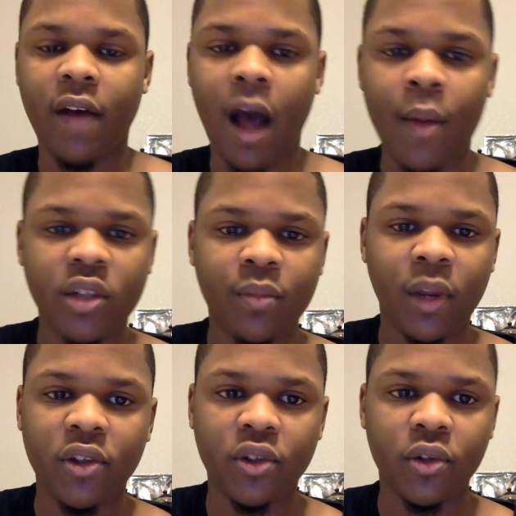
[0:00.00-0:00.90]
How much
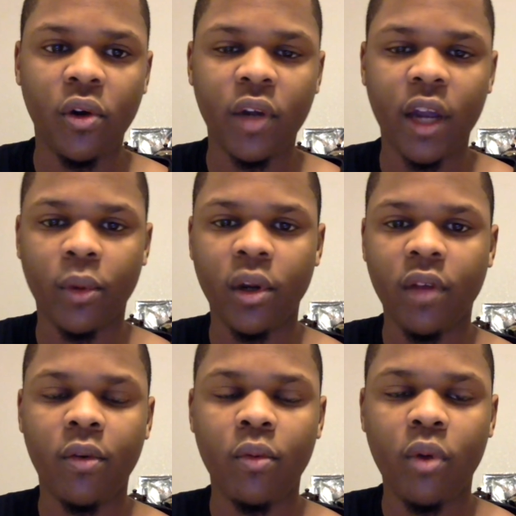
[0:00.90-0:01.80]
players are you going to get rid
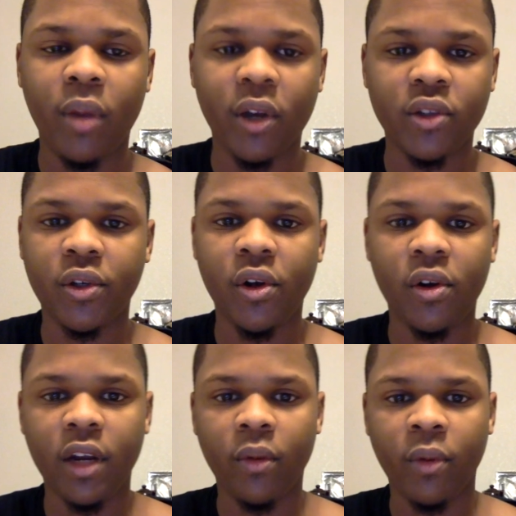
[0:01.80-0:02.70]
of and what players are you going
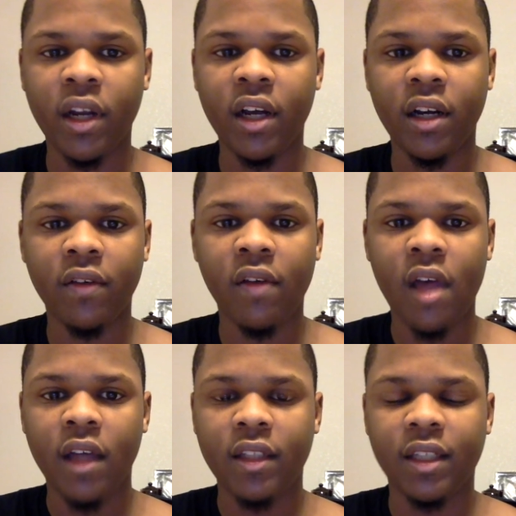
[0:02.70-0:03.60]
to get rid of
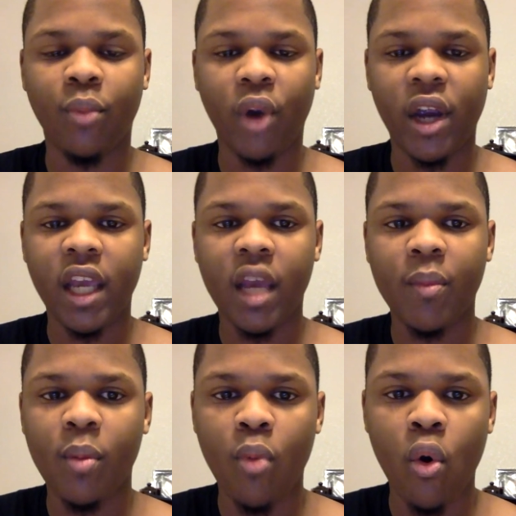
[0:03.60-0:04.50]
to bring him
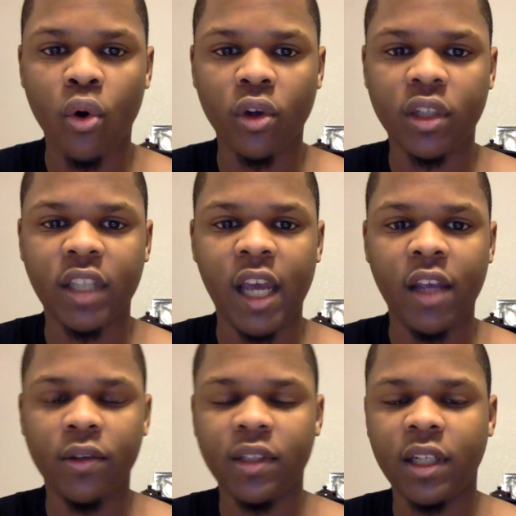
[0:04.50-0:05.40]
aboard to take
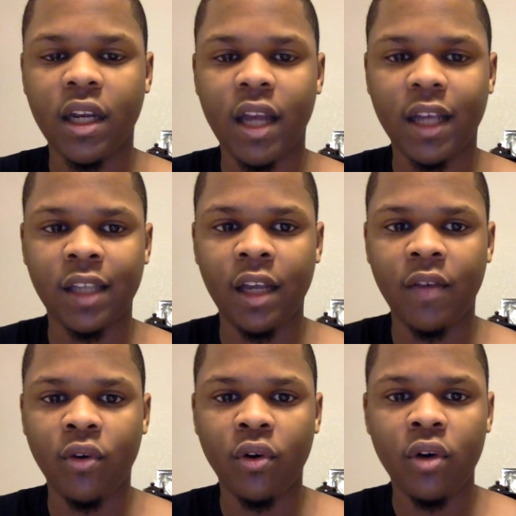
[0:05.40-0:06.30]
you to the next
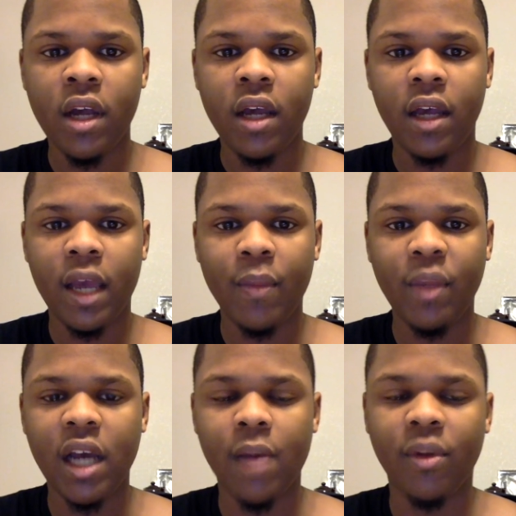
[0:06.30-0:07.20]
level and
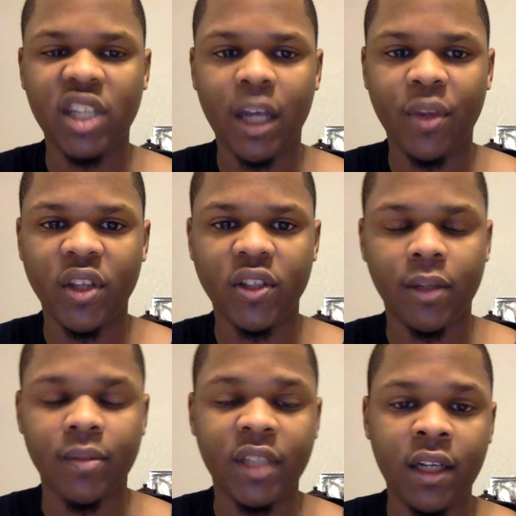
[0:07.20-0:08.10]
become a
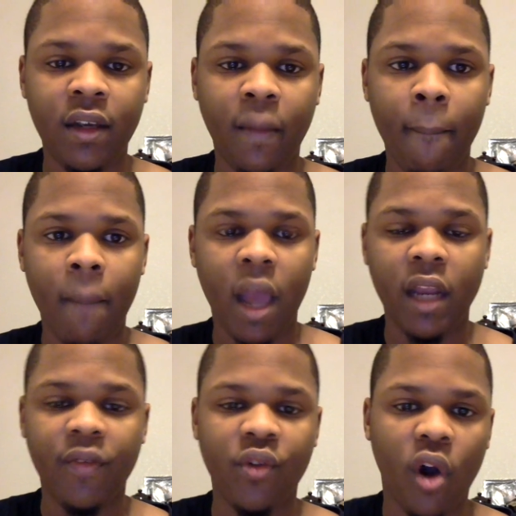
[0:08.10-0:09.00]
championship team? And
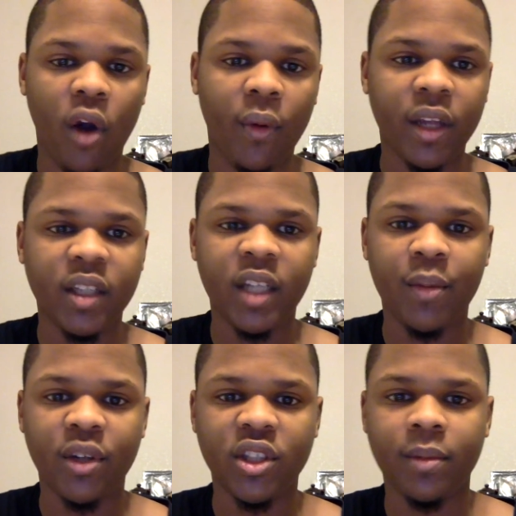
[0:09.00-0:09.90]
if you're already a
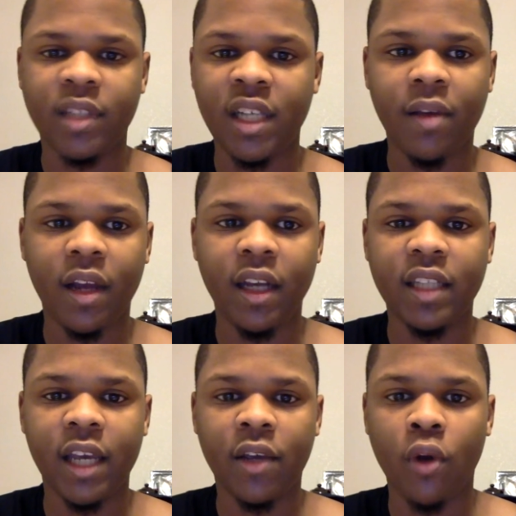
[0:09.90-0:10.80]
championship team, can he
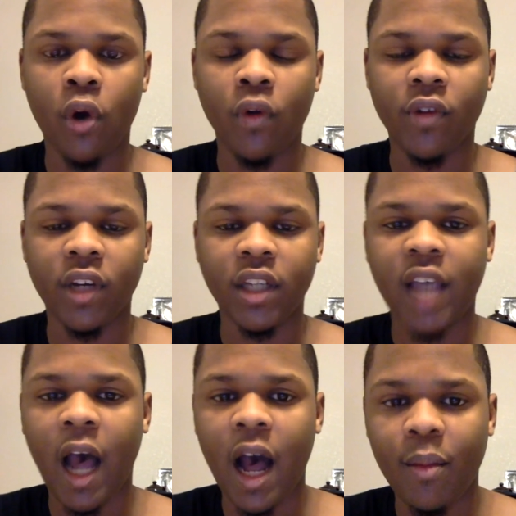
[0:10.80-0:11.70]
take you over the
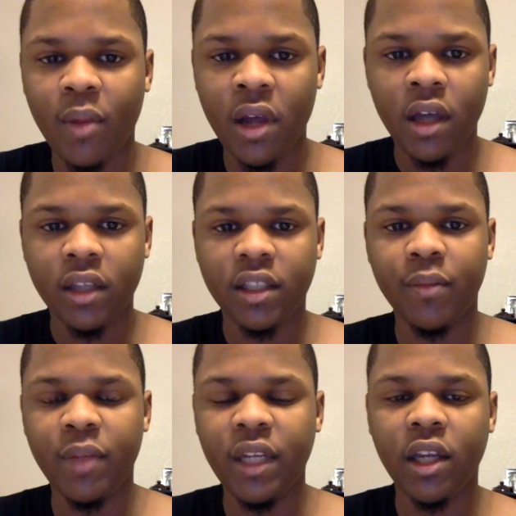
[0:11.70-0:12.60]
top to
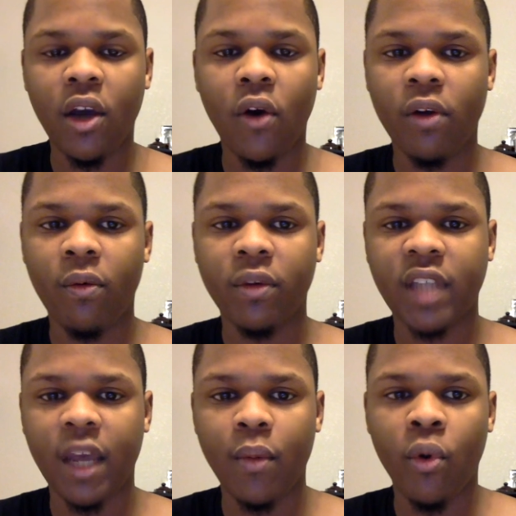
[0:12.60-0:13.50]
beat the Golden
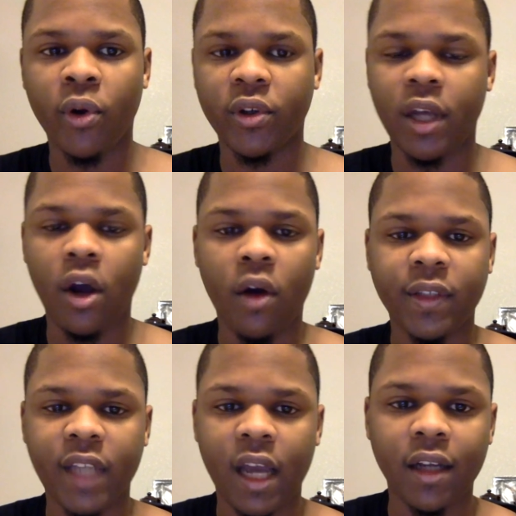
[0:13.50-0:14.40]
State Warriors. They
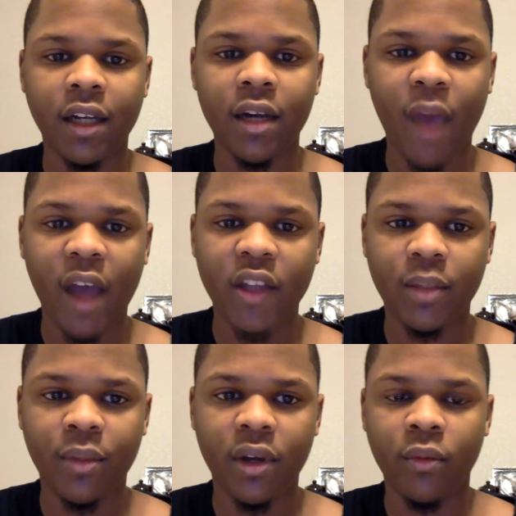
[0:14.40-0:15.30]
always had a good
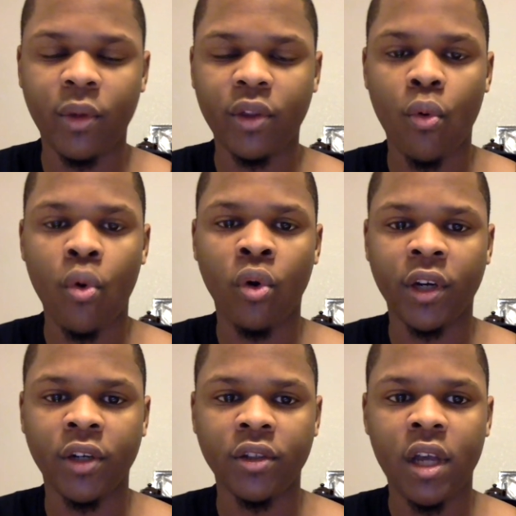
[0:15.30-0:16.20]
matchup with the
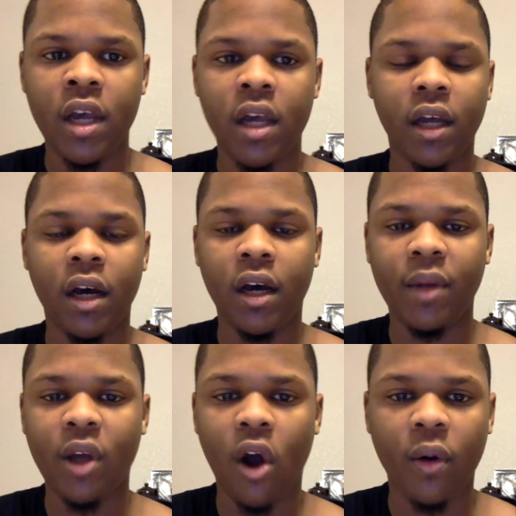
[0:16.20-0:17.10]
Warriors.
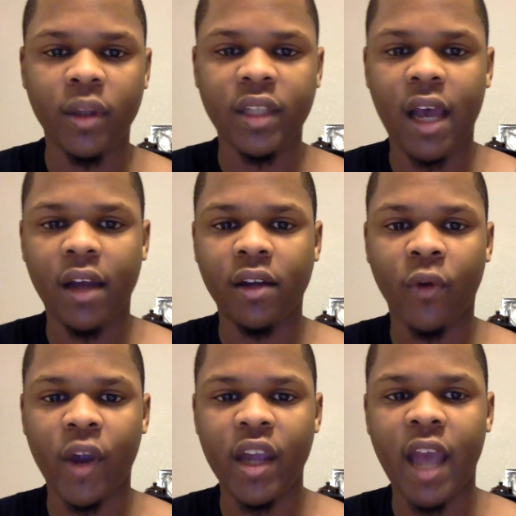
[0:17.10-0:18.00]
He always had
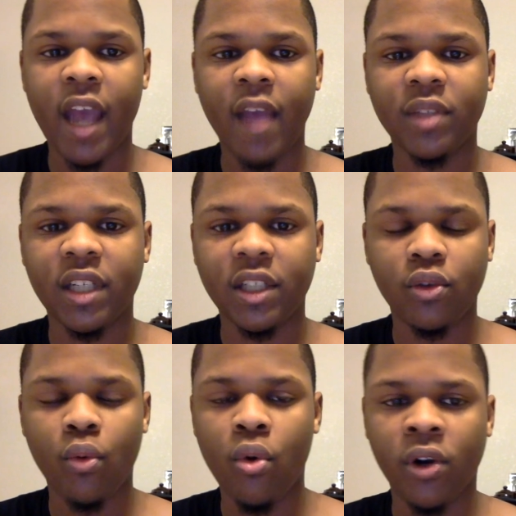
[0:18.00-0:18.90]
great games against
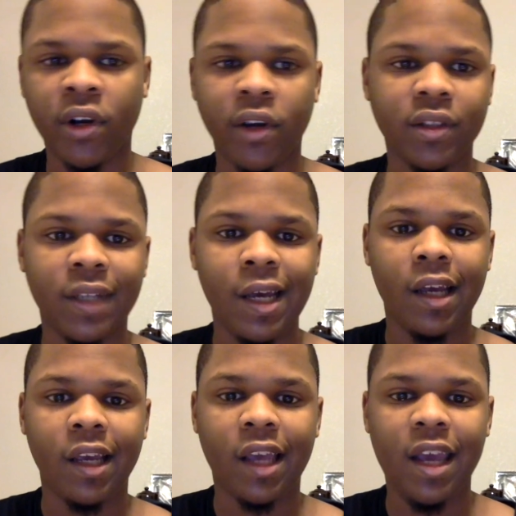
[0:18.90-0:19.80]
the Warriors.
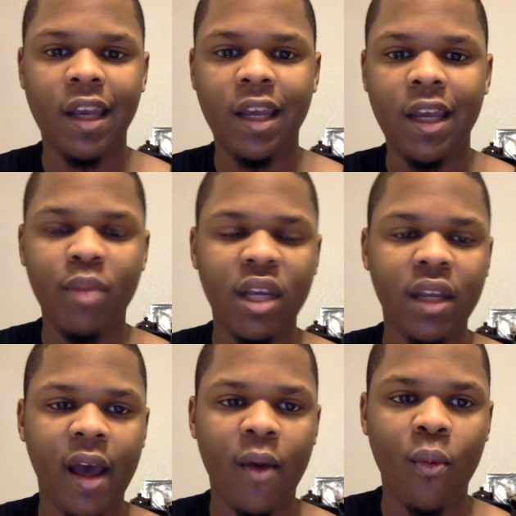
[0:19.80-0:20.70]
Can he be
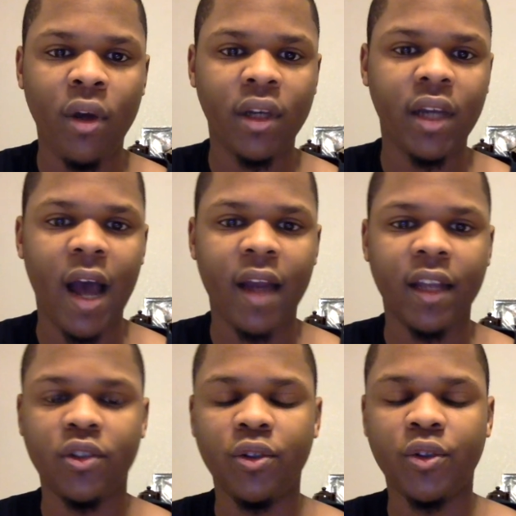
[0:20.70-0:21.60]
that one guy
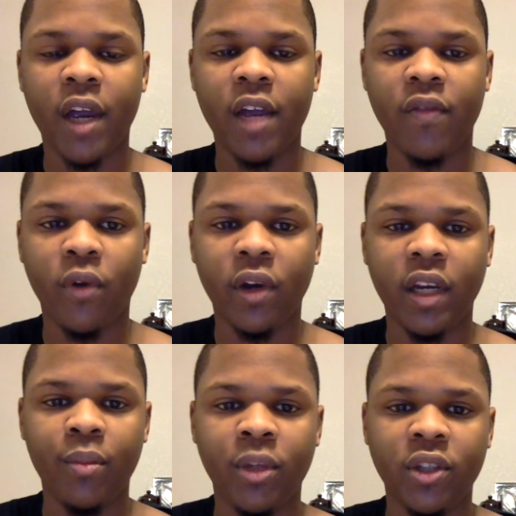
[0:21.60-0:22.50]
that you trade for and
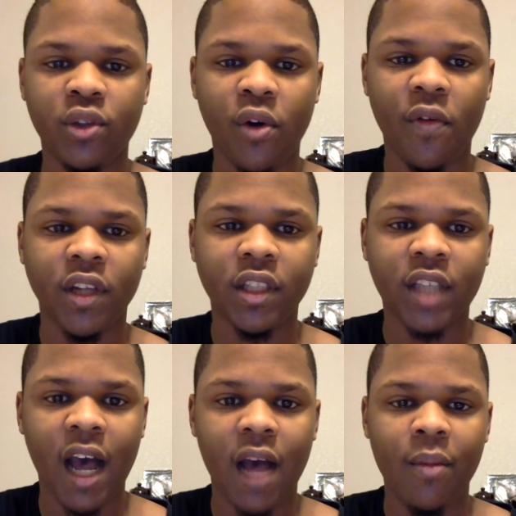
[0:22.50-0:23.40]
he puts you over the
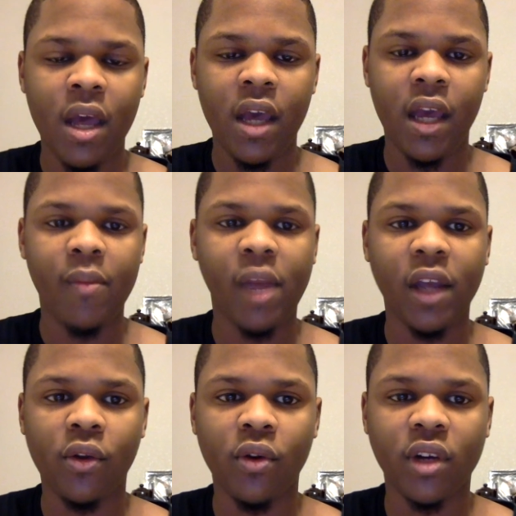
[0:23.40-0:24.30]
top and
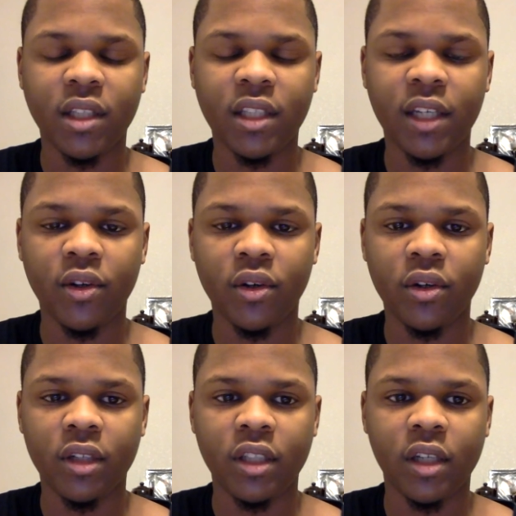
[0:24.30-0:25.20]
make you a
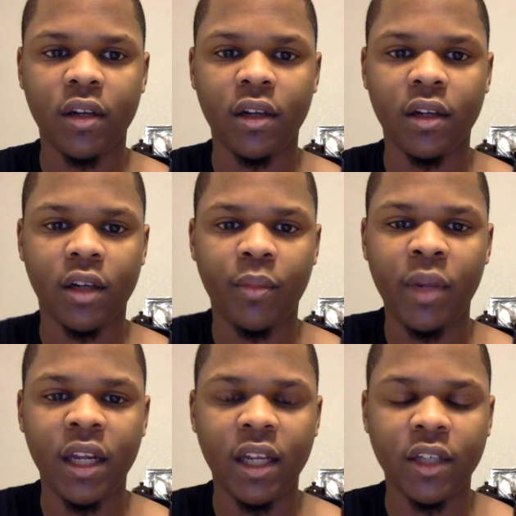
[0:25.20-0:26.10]
contender to
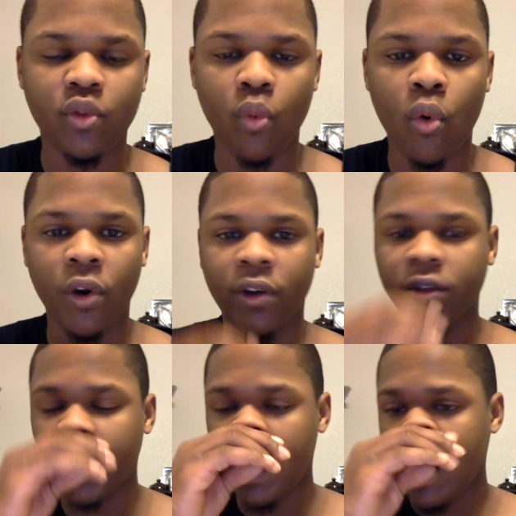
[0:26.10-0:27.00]
compete against the Warriors?